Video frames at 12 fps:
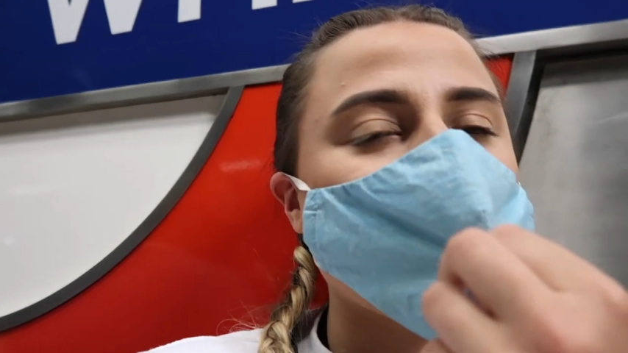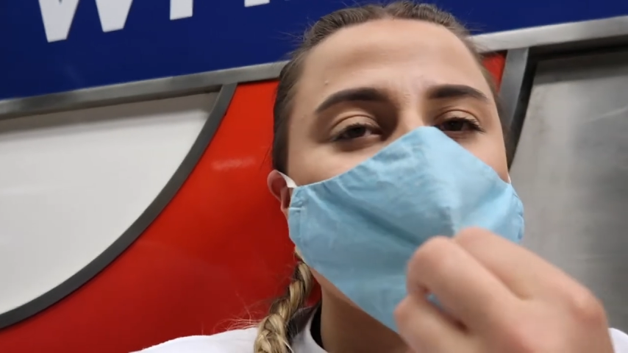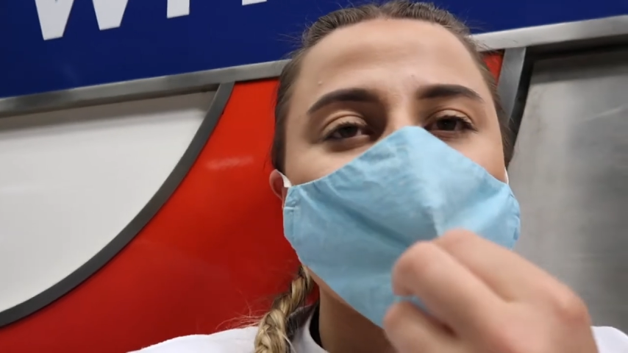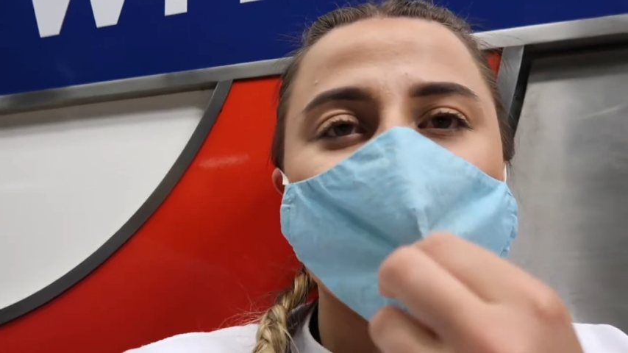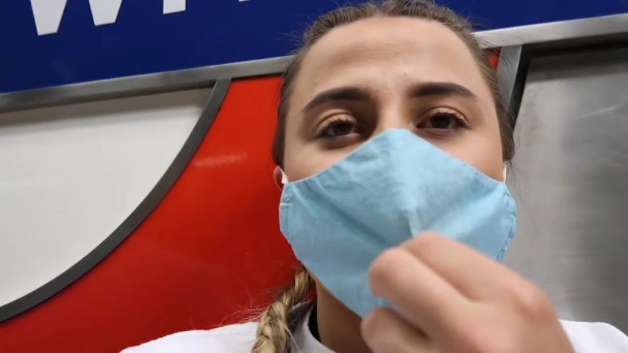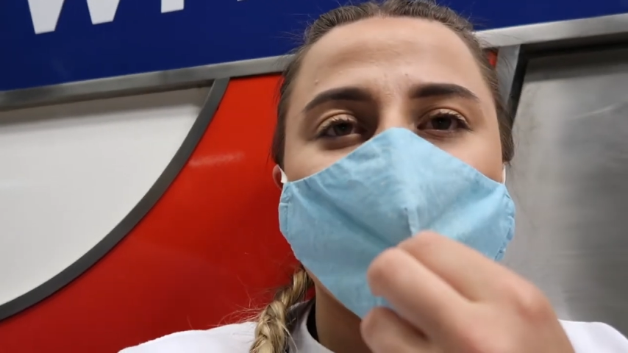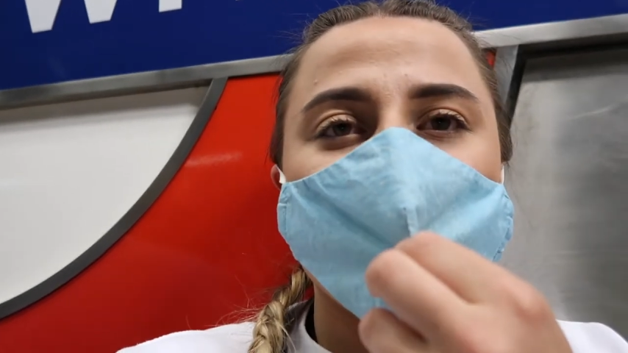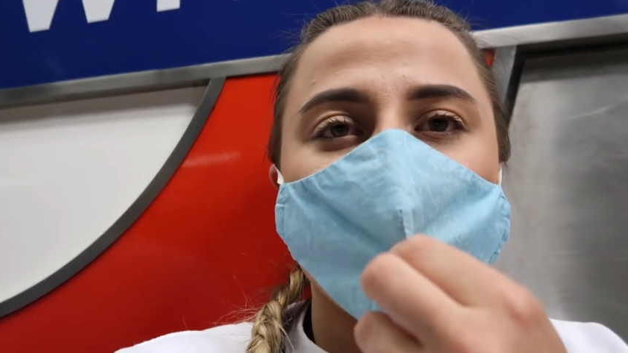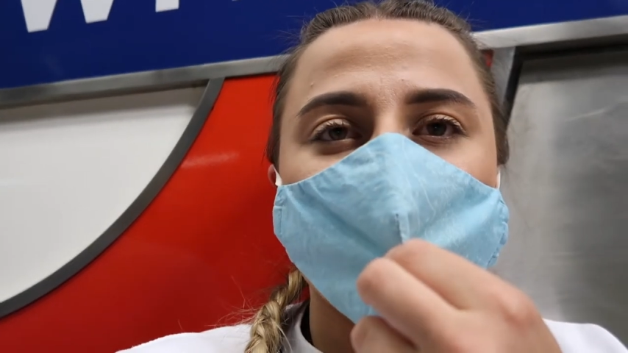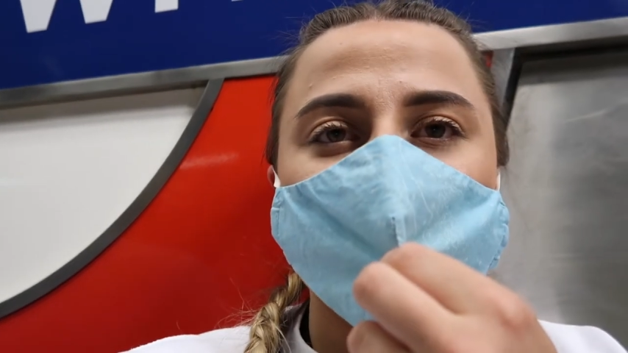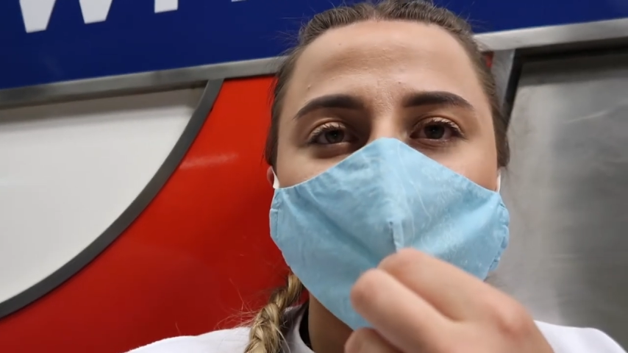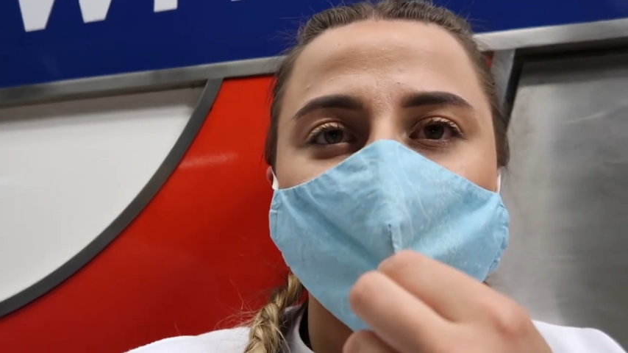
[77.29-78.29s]
so we've got a
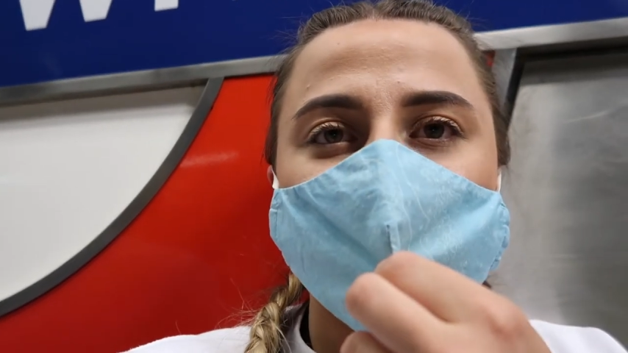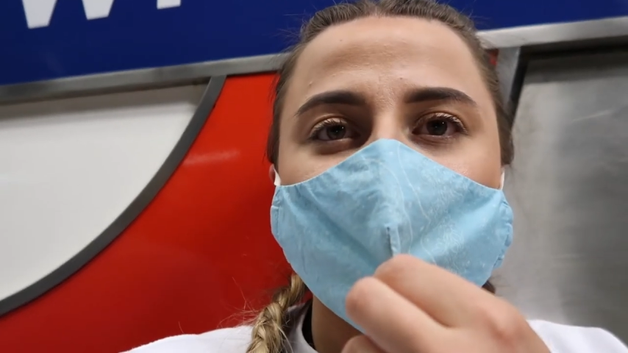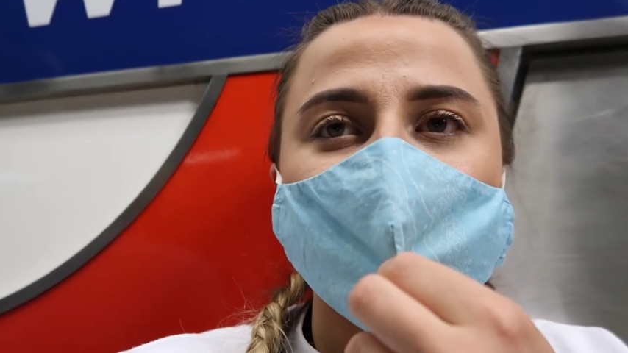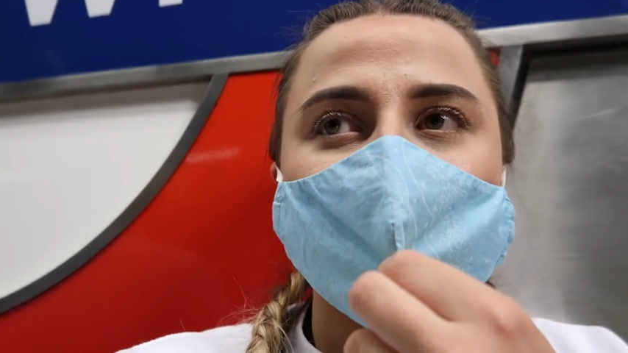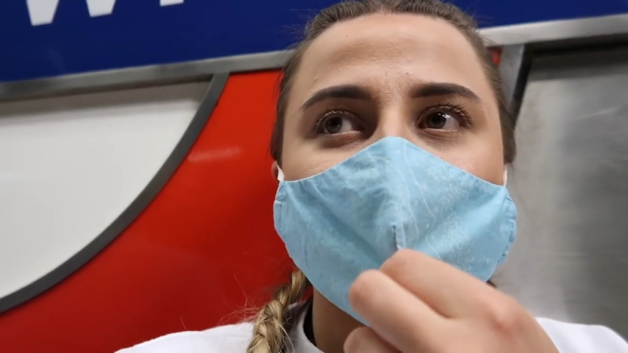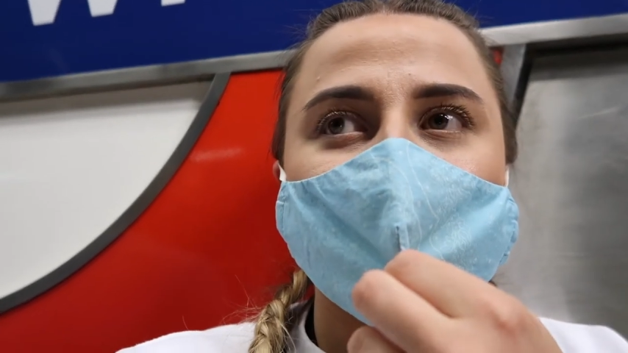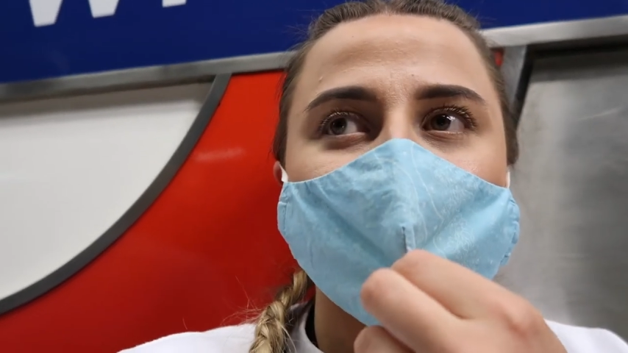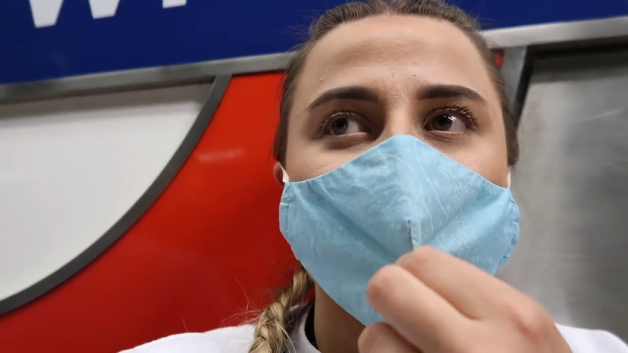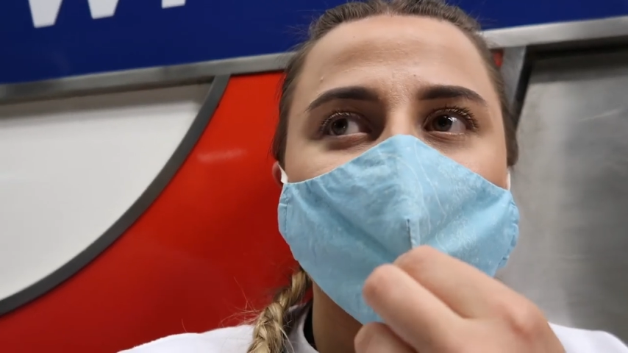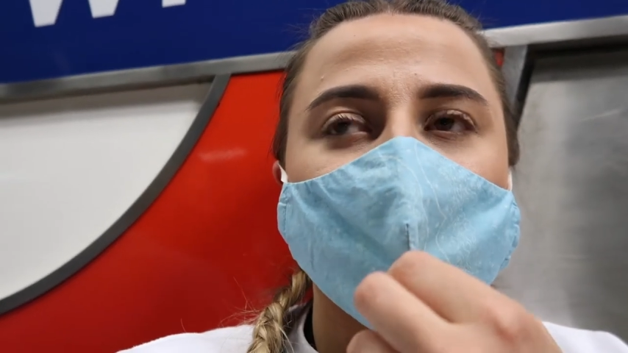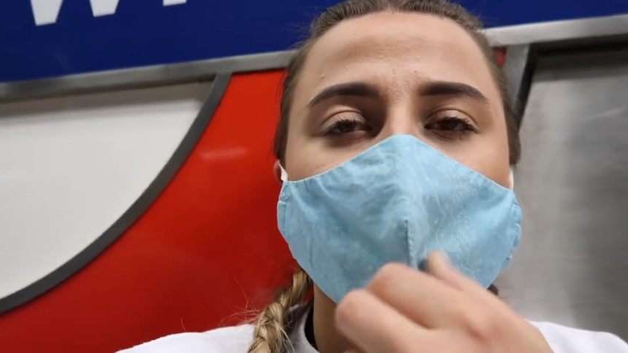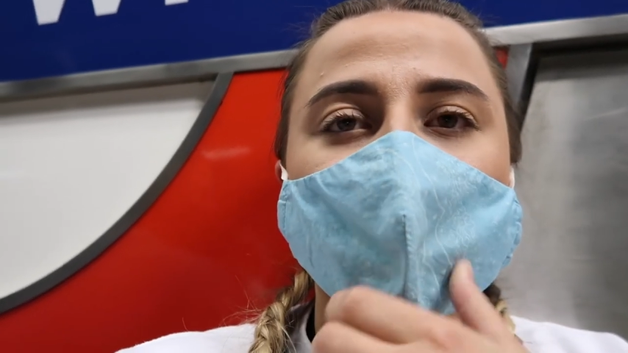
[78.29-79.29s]
whole 6 minutes of
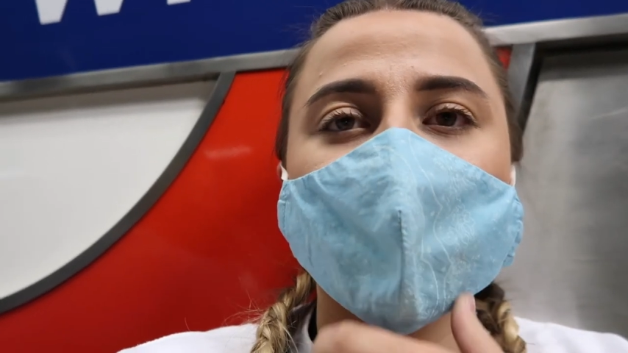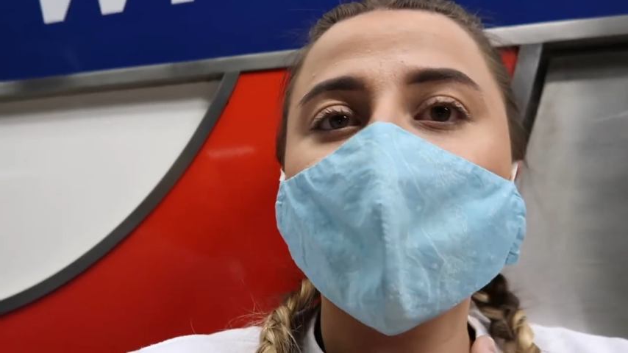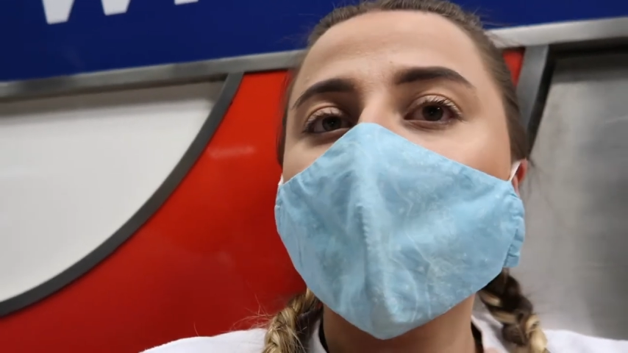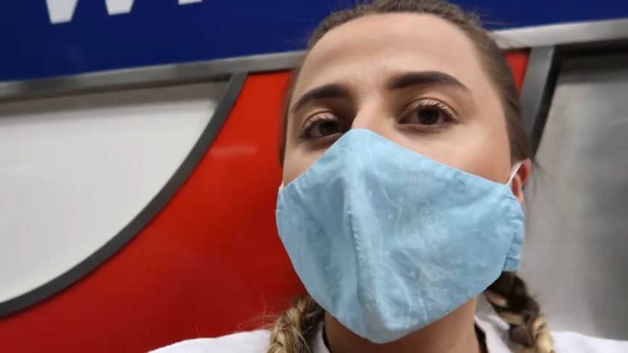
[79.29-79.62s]
sitting here.